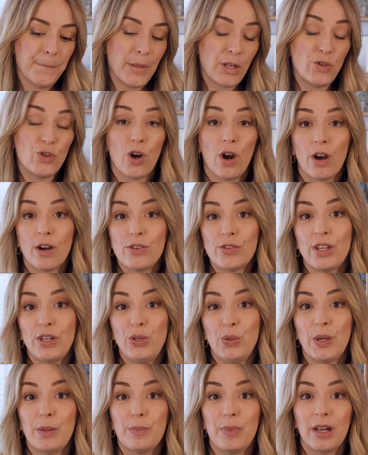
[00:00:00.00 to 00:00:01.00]
jars that
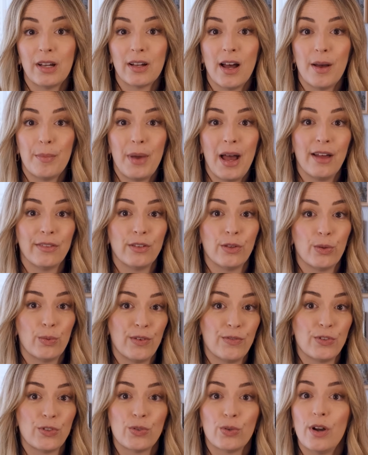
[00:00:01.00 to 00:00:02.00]
you can pick up at the
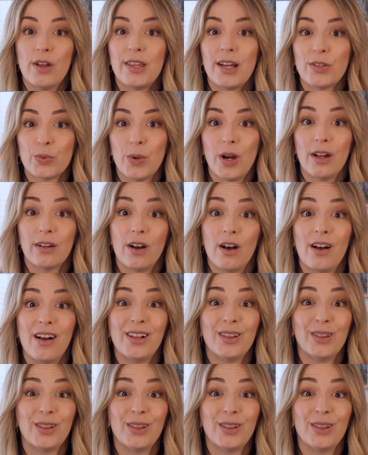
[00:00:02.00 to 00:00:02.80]
thrift store. That's where I got a